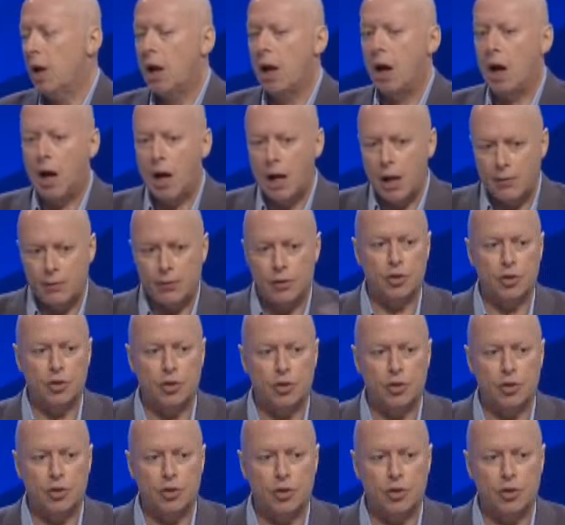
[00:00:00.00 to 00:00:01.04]
I have
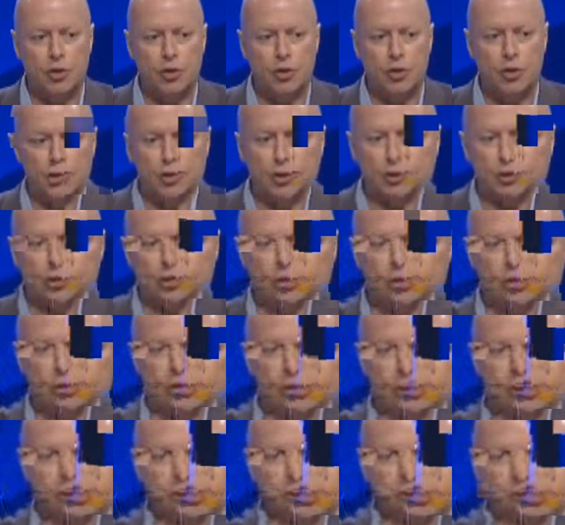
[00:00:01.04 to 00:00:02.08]
contributed to
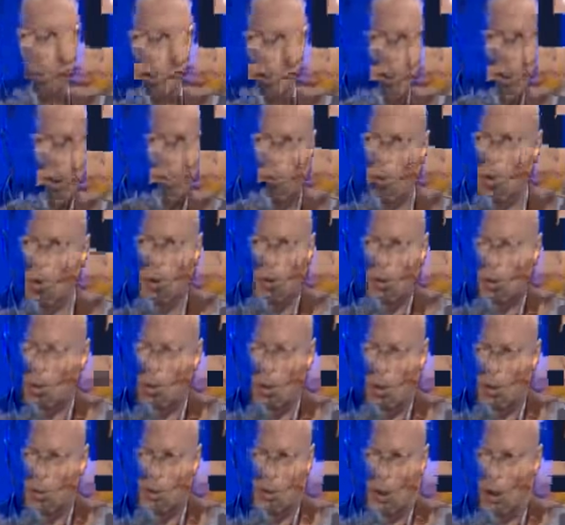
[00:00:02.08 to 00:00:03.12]
it because I'm
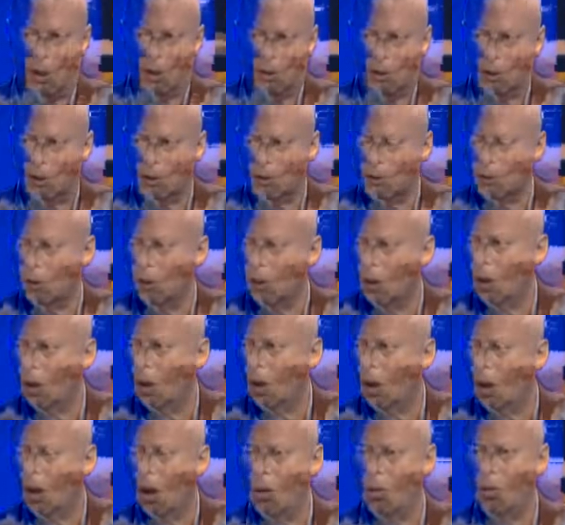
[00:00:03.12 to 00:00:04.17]
not a scientist.
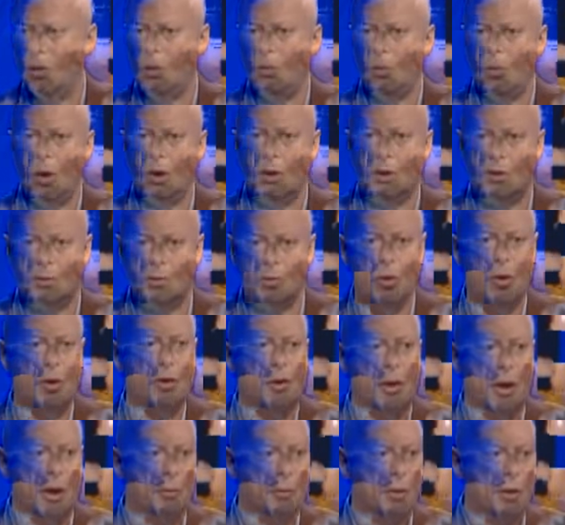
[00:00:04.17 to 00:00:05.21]
Only one small
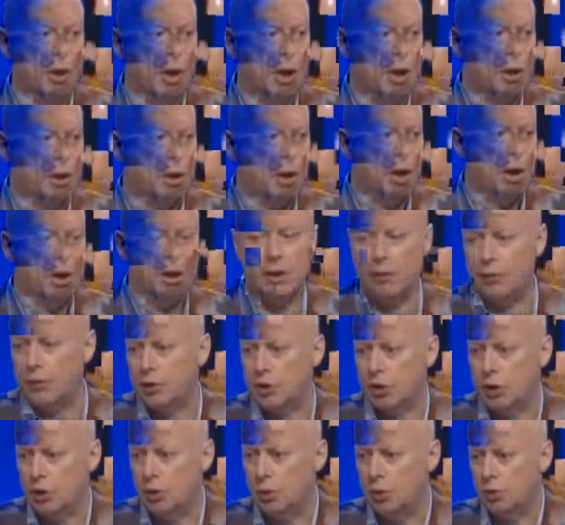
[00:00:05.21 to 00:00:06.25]
thing, but I'll give
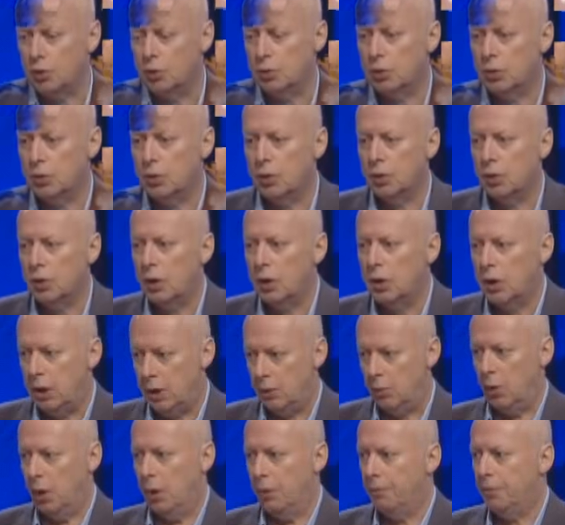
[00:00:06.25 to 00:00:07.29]
it to you
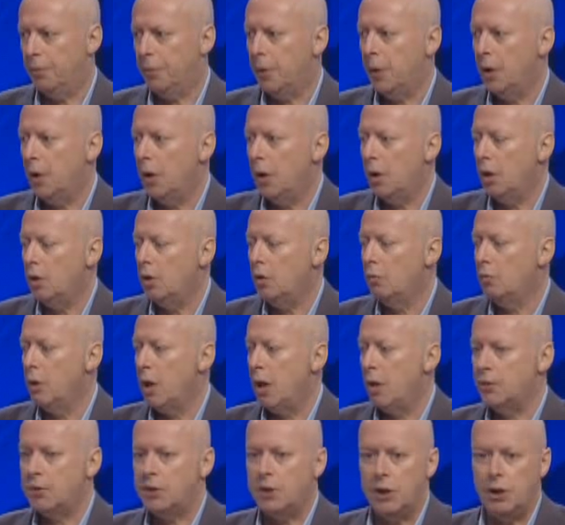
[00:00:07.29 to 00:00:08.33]
anyway. You
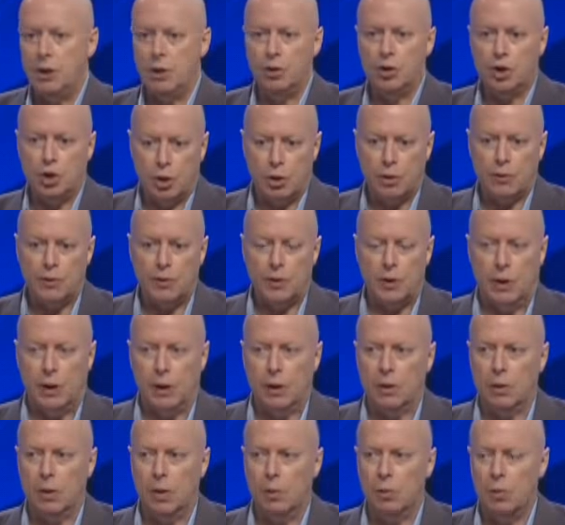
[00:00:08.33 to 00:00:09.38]
may have seen, you should have
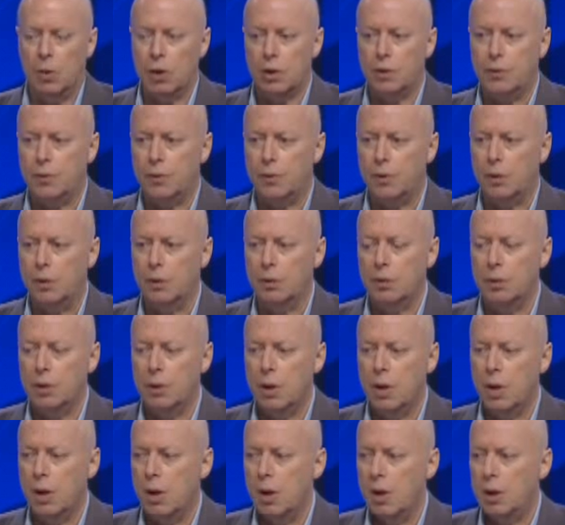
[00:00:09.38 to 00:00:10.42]
seen, a wonderful
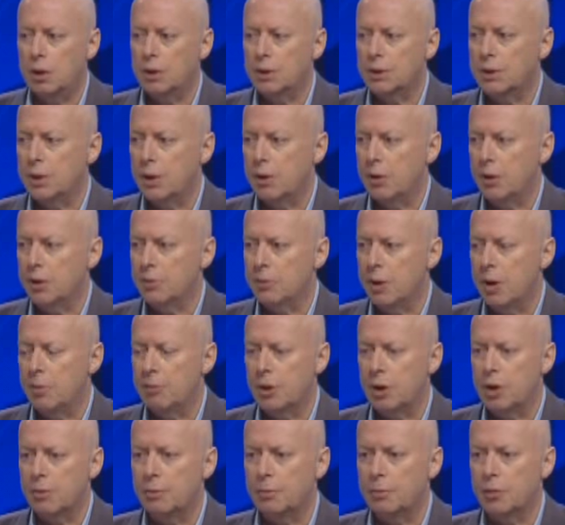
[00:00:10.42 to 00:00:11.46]
series made
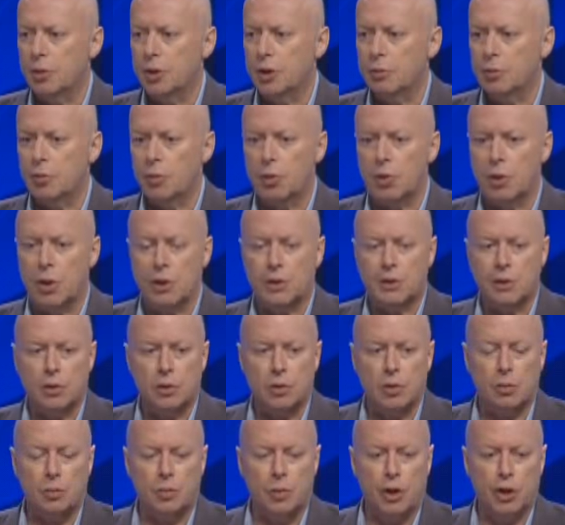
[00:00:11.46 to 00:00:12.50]
by the British Broadcasting
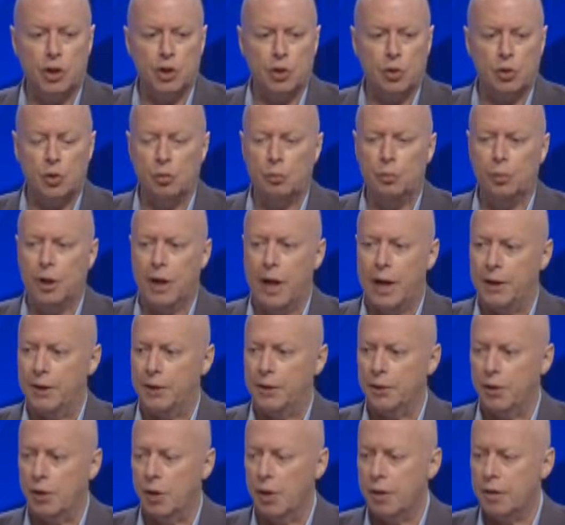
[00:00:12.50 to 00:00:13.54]
Corporation called
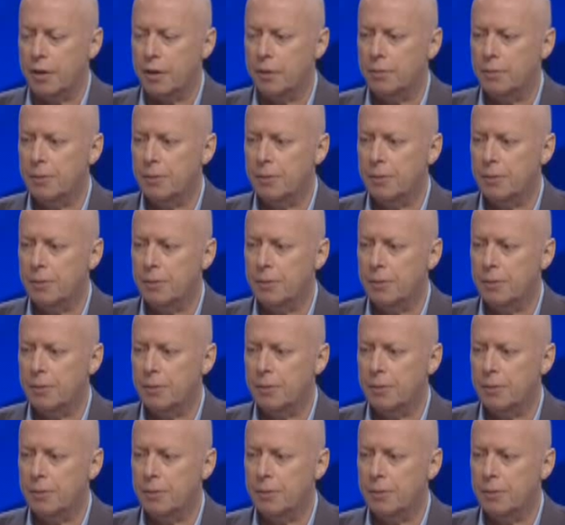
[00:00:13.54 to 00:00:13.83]
Planet Earth.